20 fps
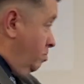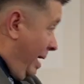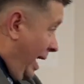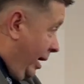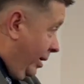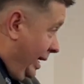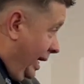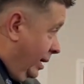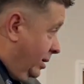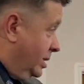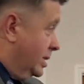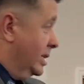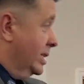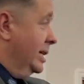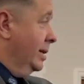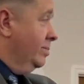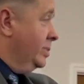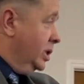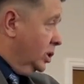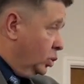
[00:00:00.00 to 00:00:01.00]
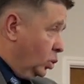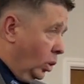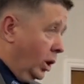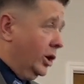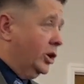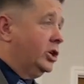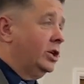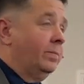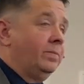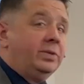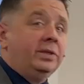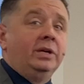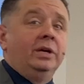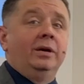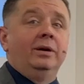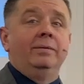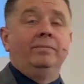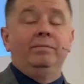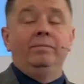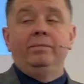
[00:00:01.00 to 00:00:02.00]
bow down to them, don't worship
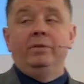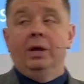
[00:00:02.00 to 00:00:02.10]
them.